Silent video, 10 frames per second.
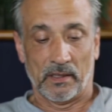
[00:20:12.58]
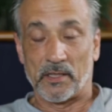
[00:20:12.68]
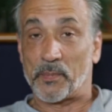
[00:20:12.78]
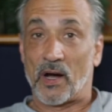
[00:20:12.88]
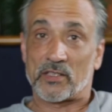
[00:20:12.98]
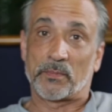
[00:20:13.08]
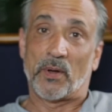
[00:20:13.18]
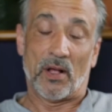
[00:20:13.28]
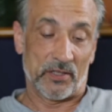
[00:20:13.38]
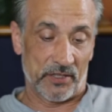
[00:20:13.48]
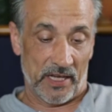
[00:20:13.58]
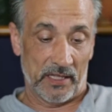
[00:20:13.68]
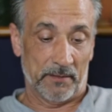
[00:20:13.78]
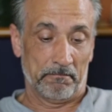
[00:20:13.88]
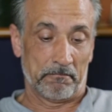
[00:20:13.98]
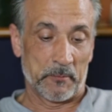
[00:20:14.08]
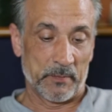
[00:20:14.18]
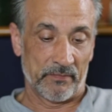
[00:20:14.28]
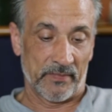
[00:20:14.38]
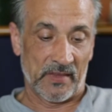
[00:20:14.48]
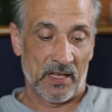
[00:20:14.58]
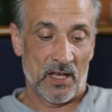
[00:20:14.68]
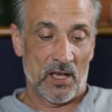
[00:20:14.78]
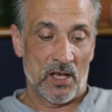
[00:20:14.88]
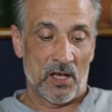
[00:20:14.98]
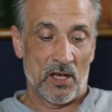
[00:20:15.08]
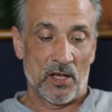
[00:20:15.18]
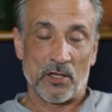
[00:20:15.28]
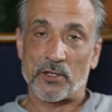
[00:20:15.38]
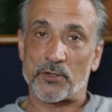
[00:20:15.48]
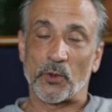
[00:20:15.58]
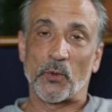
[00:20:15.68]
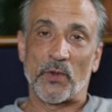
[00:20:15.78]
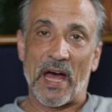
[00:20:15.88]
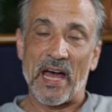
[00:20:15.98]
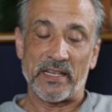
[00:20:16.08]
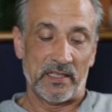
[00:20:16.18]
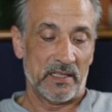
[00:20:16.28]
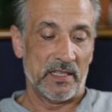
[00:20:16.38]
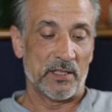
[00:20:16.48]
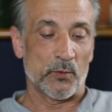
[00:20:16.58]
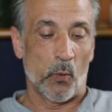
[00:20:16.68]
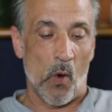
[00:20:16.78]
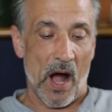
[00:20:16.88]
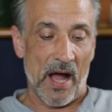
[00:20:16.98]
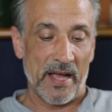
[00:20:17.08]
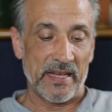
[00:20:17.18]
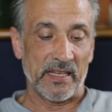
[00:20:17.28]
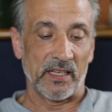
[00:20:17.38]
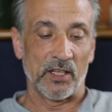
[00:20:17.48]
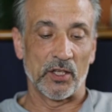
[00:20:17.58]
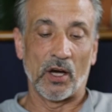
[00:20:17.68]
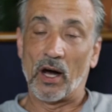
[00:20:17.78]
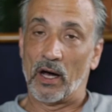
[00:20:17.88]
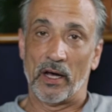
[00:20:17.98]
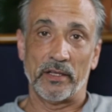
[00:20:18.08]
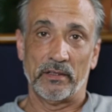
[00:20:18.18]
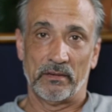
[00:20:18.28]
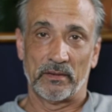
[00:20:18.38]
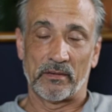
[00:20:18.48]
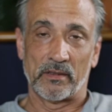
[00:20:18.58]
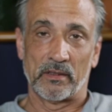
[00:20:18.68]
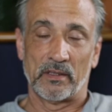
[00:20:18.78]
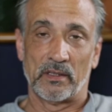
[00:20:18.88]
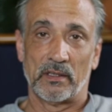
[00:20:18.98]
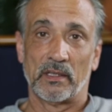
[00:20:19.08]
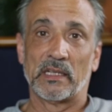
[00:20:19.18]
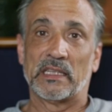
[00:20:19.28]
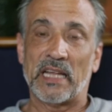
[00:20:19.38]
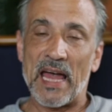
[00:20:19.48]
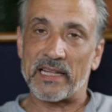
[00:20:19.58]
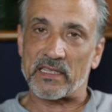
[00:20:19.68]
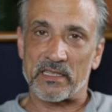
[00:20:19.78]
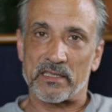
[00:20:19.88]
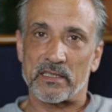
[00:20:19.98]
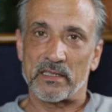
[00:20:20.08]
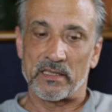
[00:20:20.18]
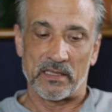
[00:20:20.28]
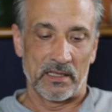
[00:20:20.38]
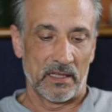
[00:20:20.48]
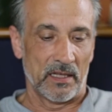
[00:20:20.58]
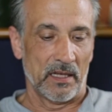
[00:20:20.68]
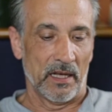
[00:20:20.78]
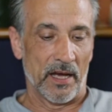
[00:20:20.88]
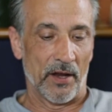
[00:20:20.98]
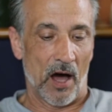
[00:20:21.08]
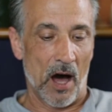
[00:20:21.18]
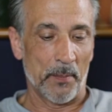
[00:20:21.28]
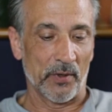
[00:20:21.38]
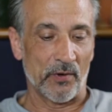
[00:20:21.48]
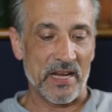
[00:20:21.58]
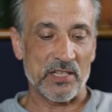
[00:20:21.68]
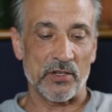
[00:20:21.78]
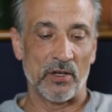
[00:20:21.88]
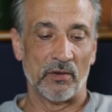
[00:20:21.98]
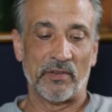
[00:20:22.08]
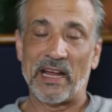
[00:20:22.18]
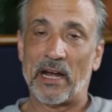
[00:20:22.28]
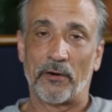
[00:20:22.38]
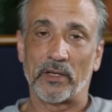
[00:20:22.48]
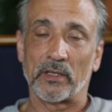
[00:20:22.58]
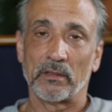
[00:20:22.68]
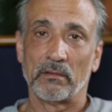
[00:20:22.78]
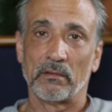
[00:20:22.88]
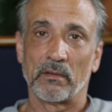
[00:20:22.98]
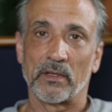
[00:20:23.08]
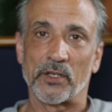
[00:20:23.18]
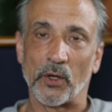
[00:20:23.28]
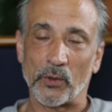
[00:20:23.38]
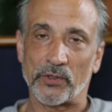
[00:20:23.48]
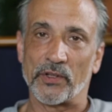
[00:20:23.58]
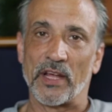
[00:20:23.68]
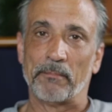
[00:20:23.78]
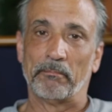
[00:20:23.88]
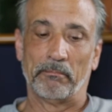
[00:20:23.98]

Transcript: The Apostle Paul said, so that is why God lets an operation of error go to them,